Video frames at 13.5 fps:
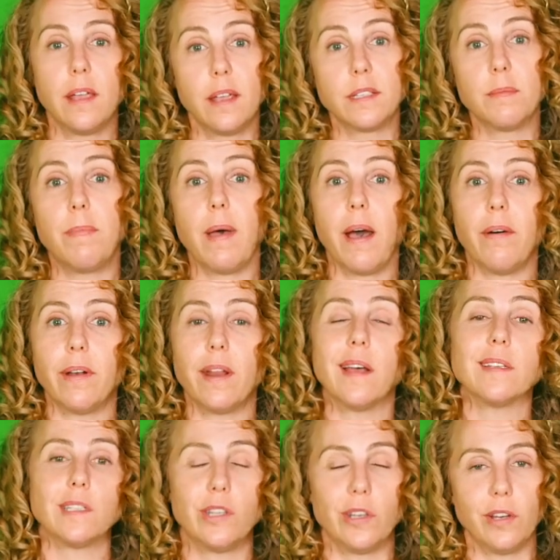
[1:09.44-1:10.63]
is about
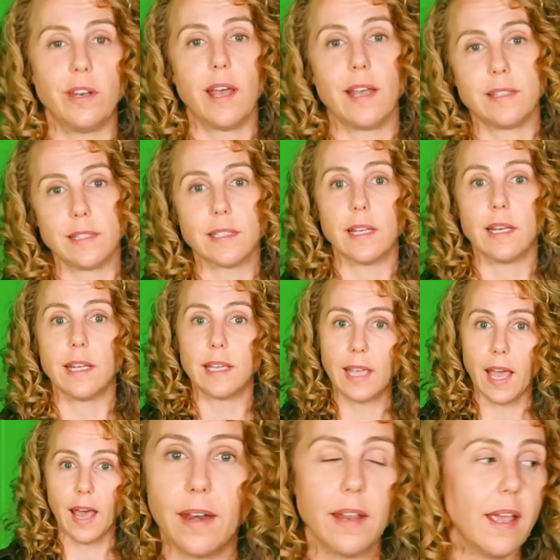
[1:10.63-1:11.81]
as good as it's going to
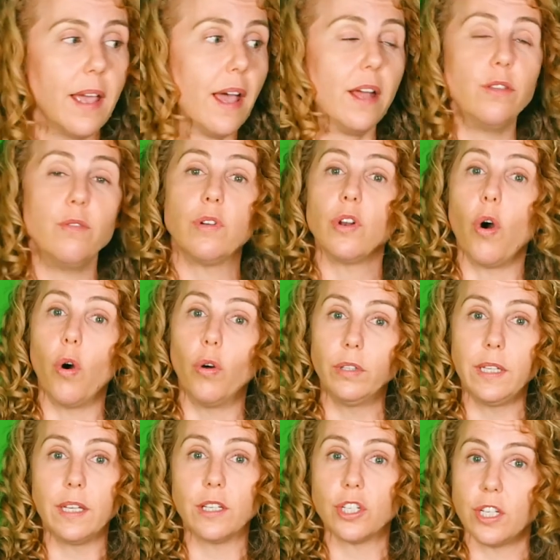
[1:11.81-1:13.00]
get. And you can
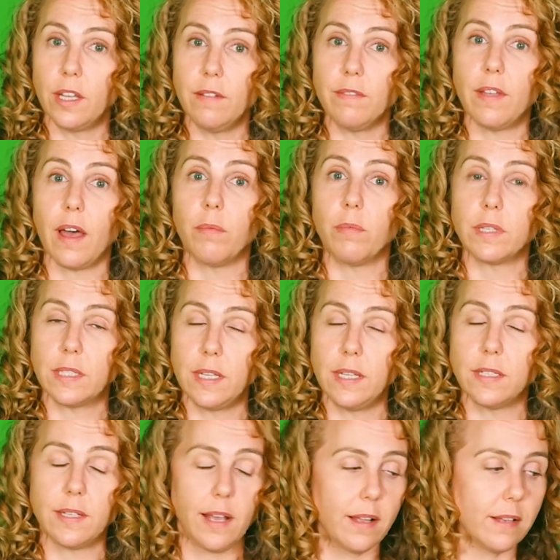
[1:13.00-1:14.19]
only achieve that with C
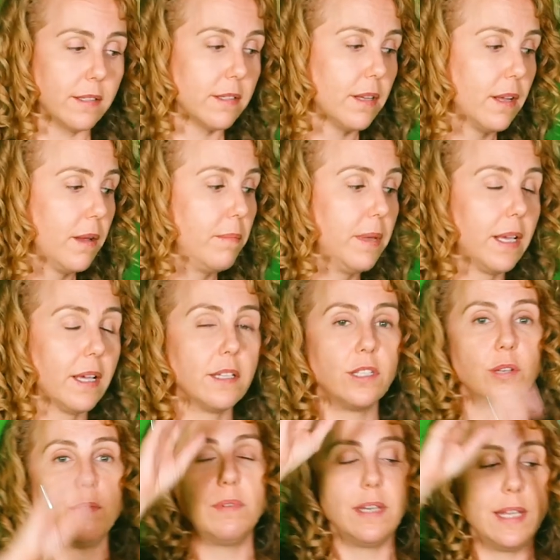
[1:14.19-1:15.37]
stands because
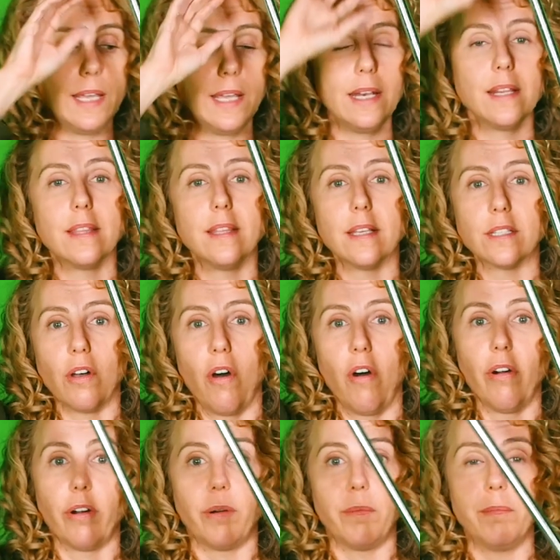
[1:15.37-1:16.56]
you need this
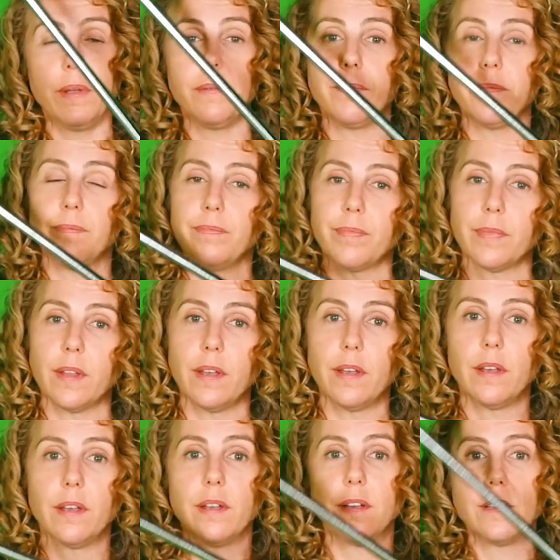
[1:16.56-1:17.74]
arm
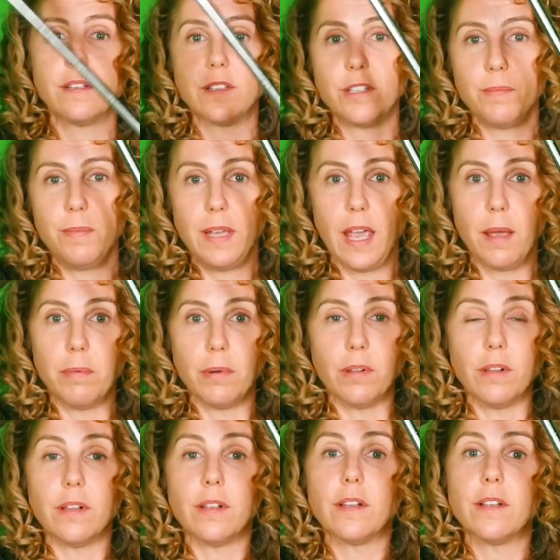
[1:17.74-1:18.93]
to be
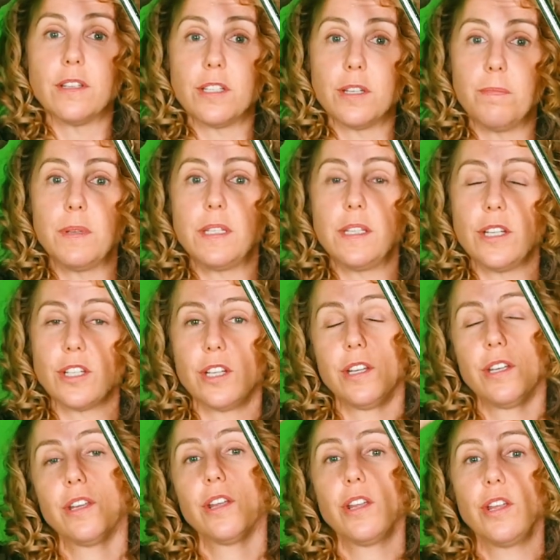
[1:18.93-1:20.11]
able to
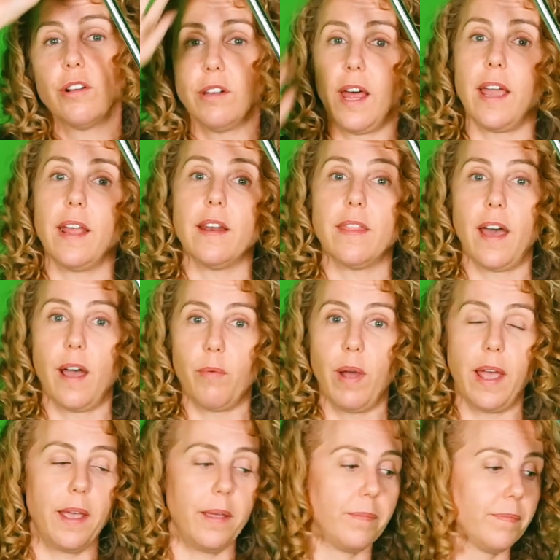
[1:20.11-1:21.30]
position your light that
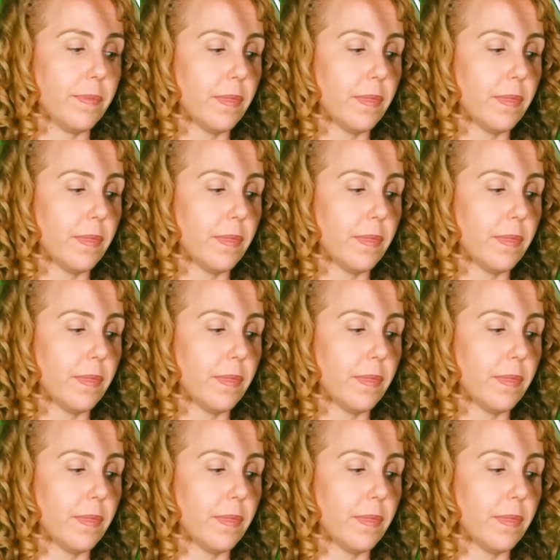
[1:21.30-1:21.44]
way.